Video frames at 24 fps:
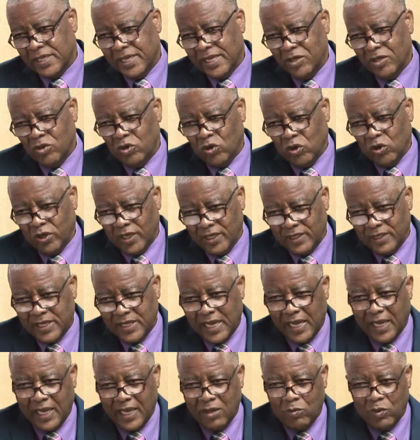any notice
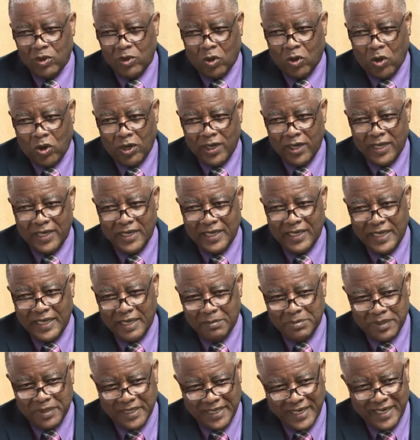that I will call any
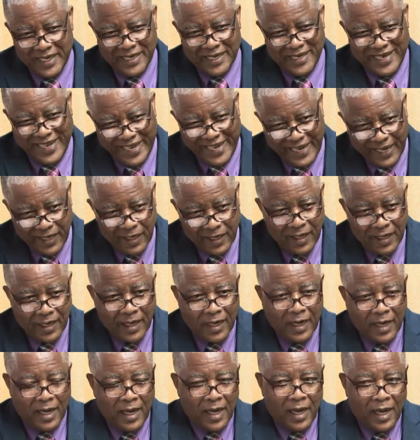names in here today,
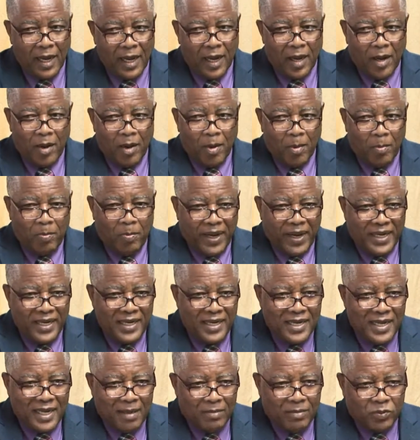but the
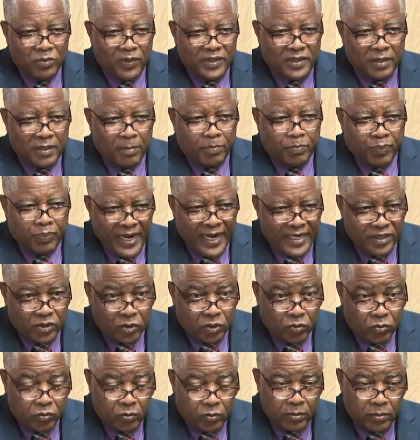names will surprise
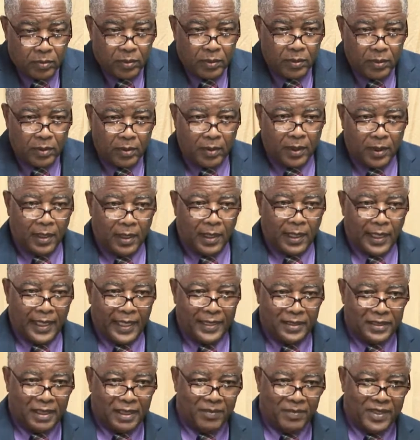you.
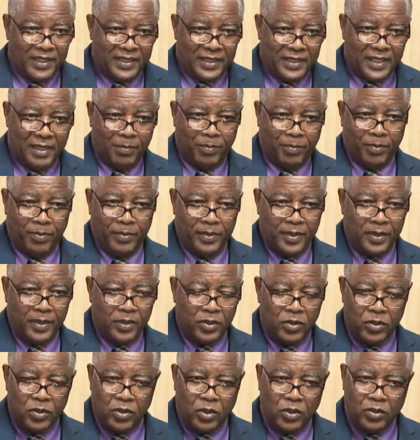And somebody see them,
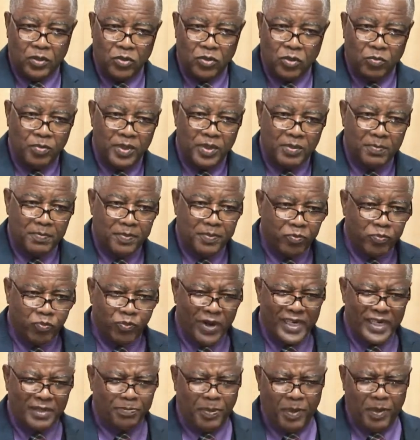they can be
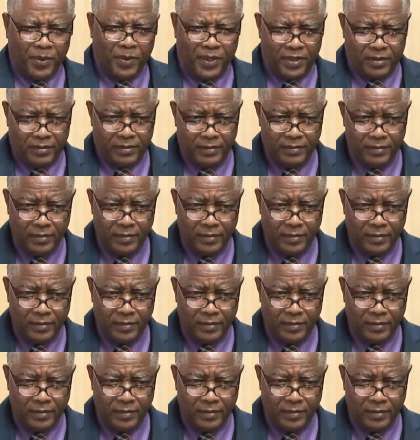rich people.